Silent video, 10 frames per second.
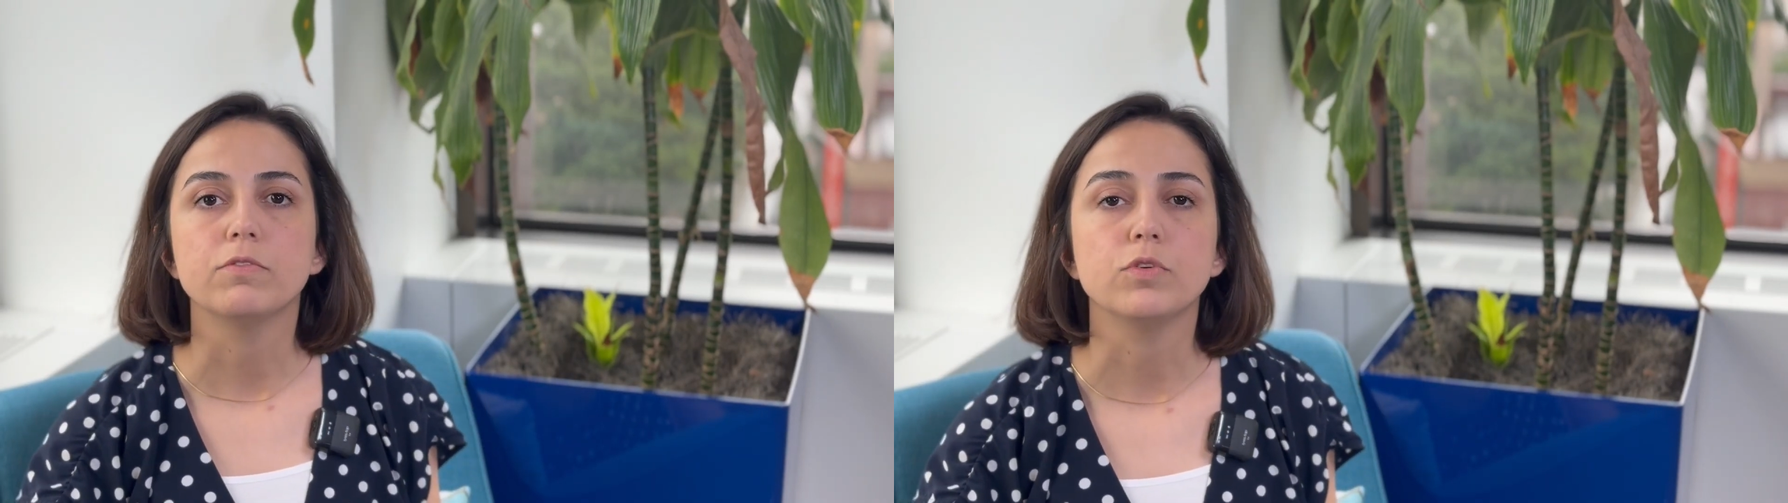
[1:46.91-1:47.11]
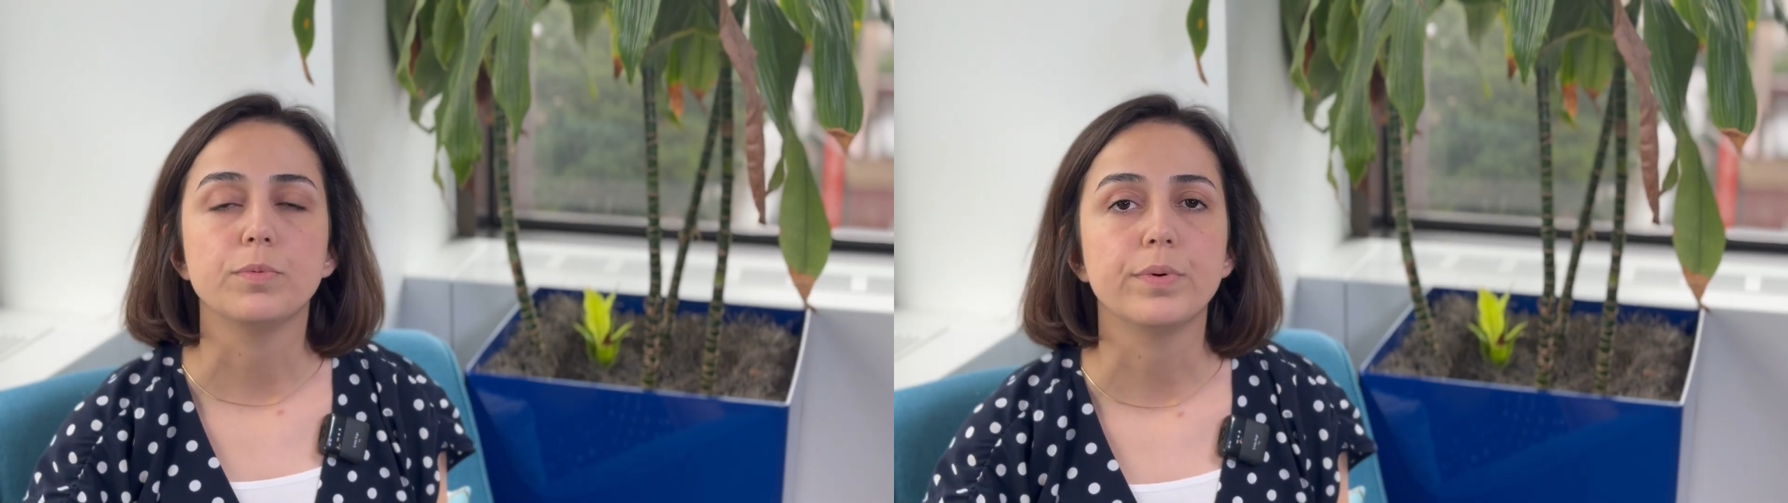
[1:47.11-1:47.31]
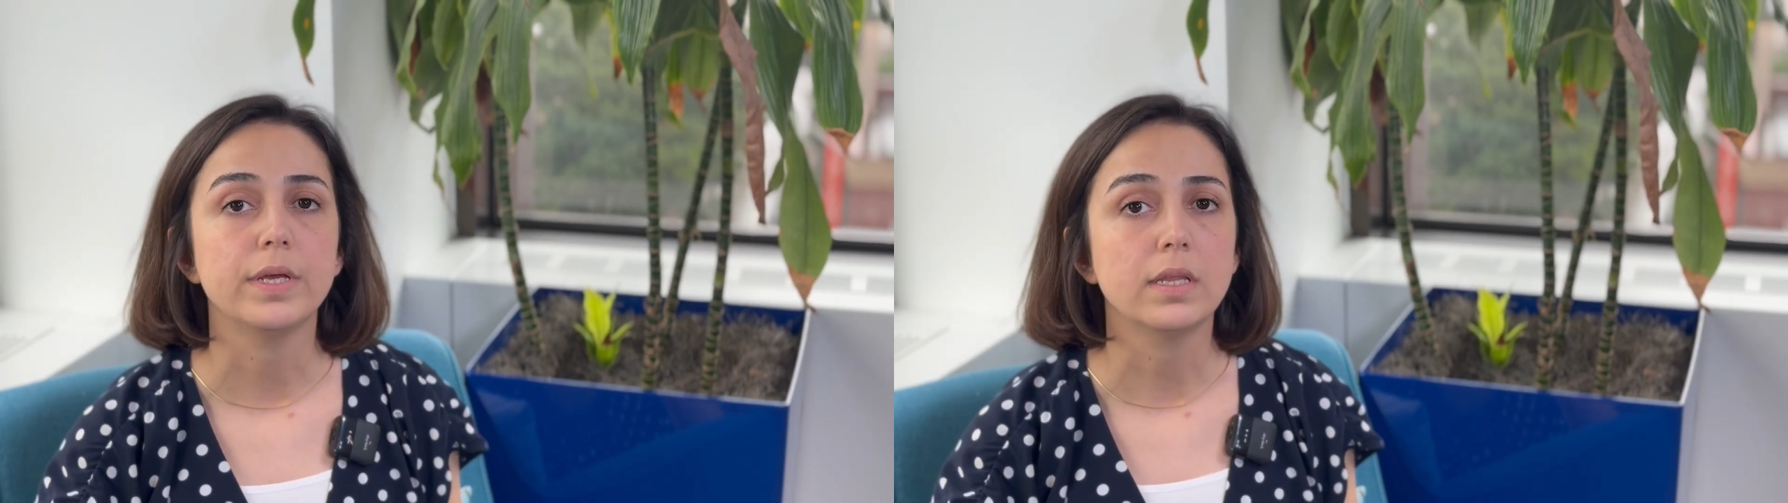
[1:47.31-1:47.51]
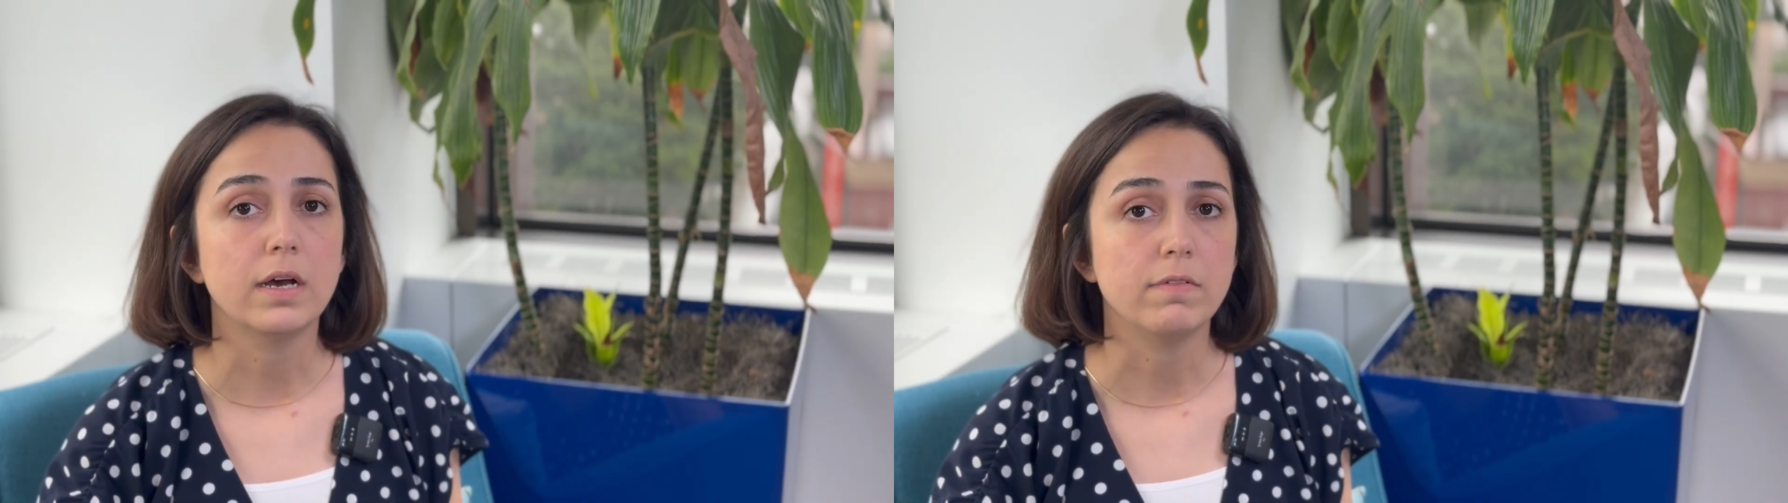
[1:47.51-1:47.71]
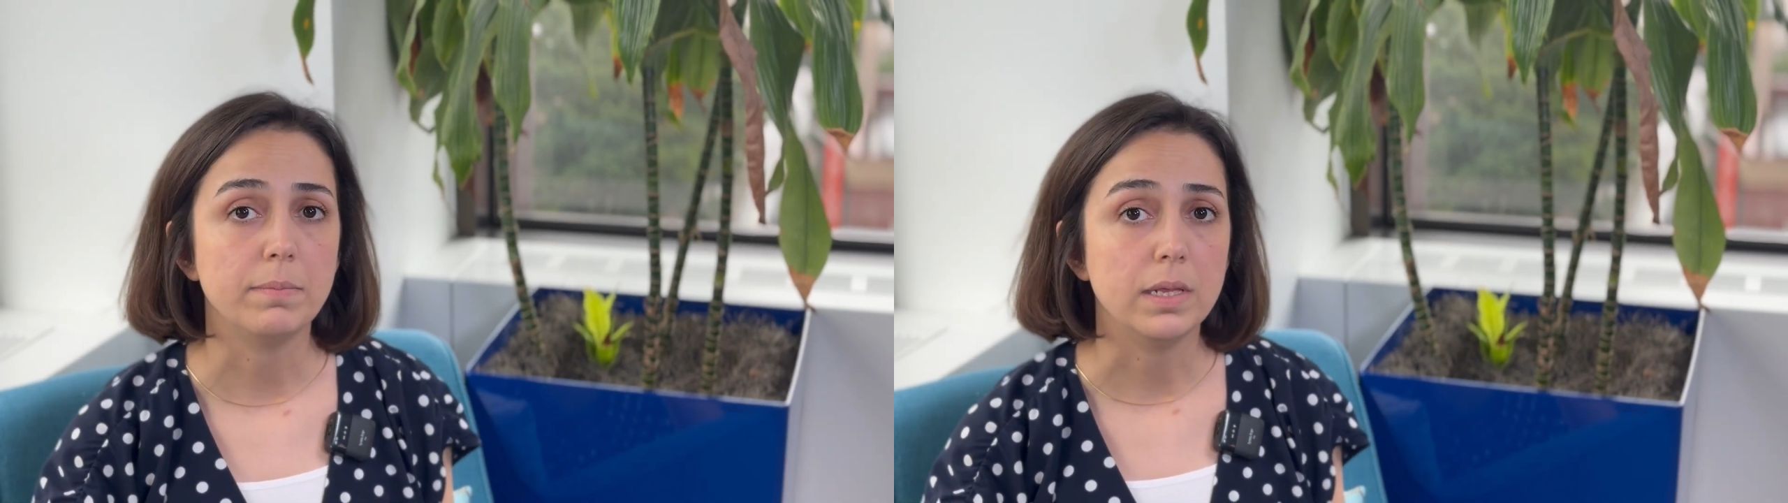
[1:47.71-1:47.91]
footprint
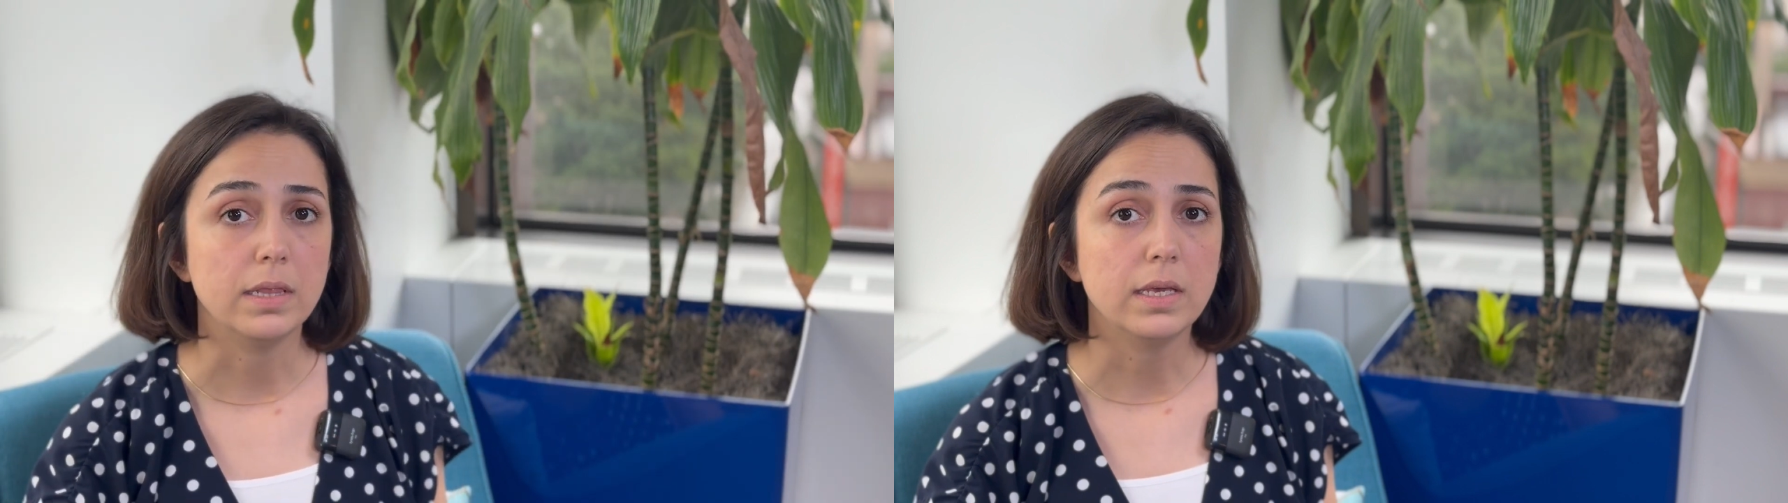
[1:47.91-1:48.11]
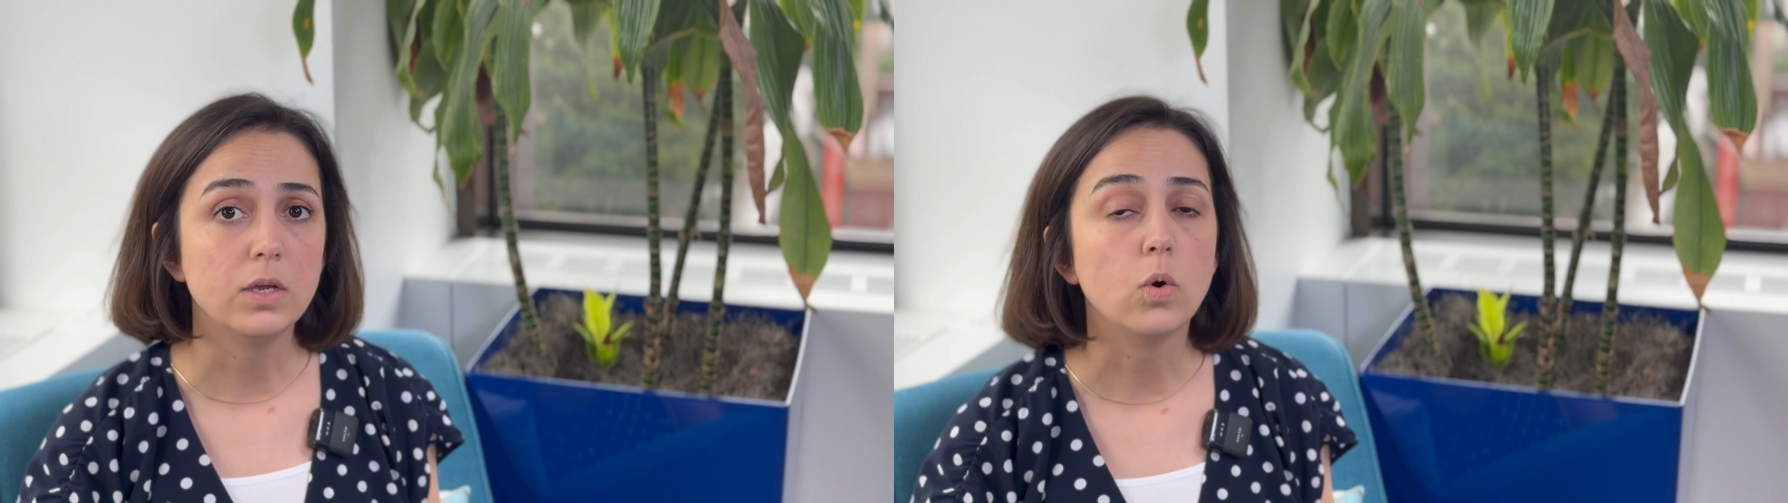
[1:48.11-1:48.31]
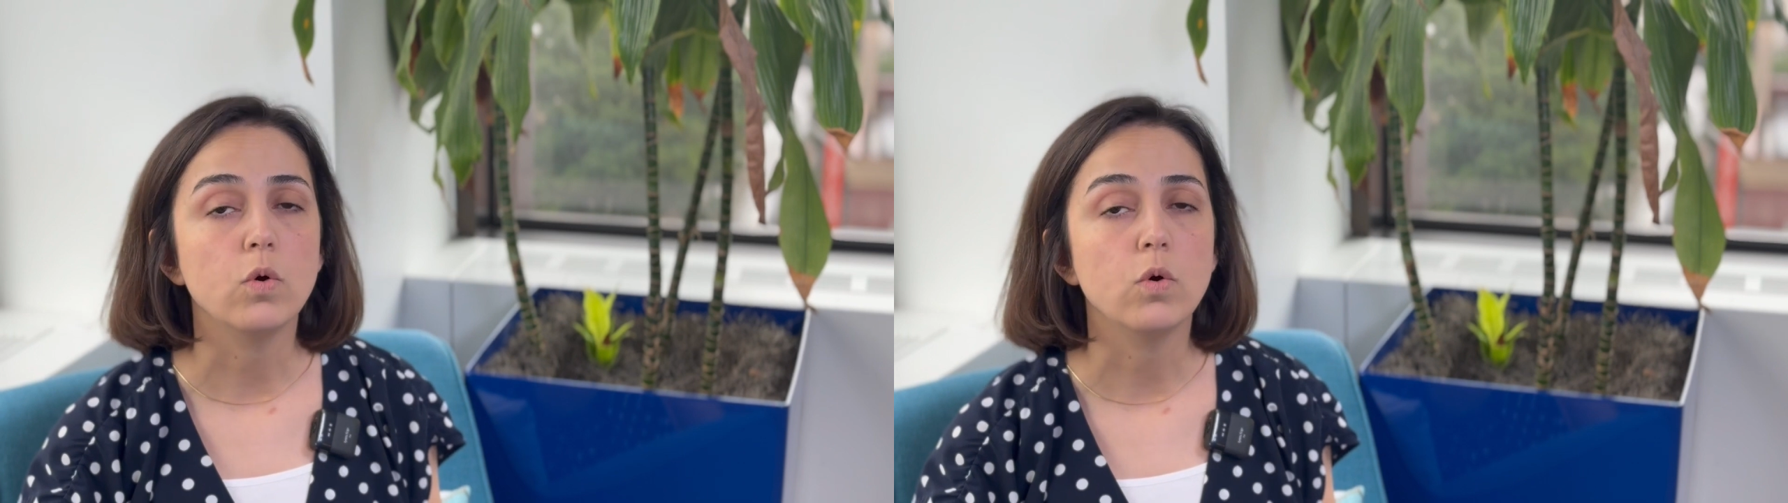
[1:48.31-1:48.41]
of a building